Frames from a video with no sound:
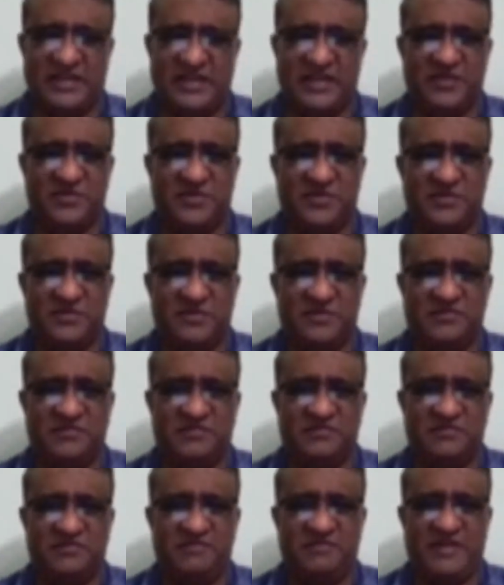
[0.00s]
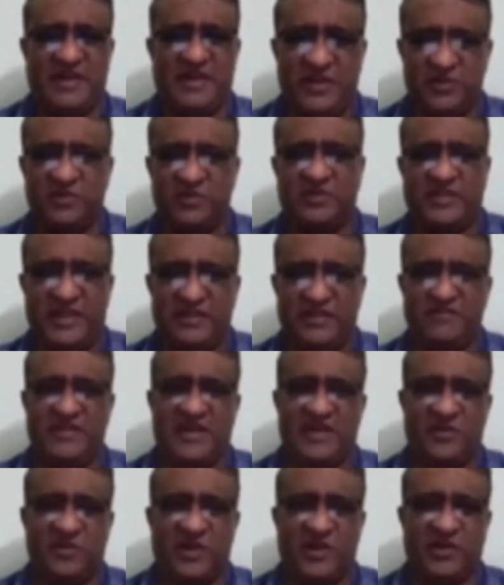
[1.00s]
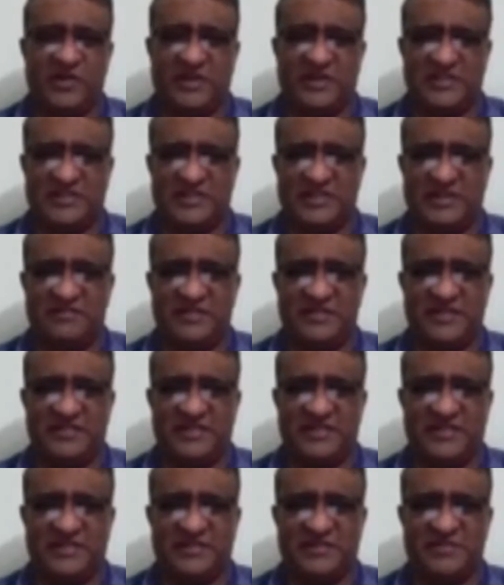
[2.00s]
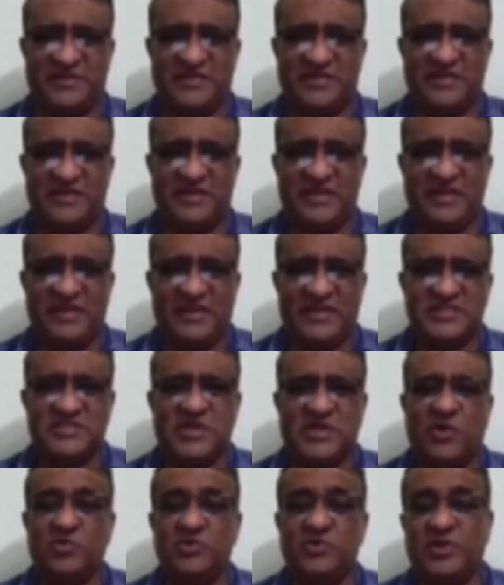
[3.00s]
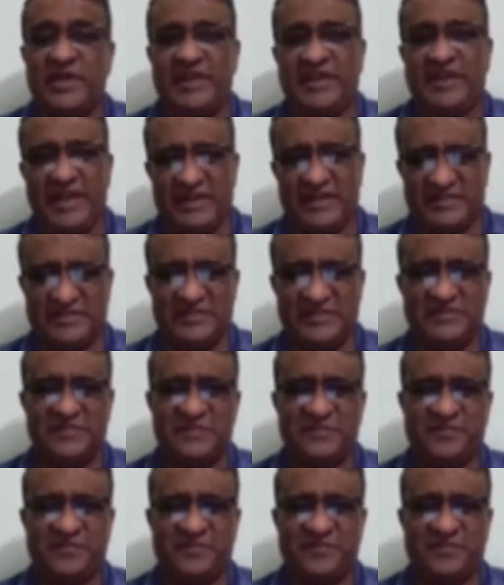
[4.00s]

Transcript: new, very good thing we are going to understand with this example. So how should I react?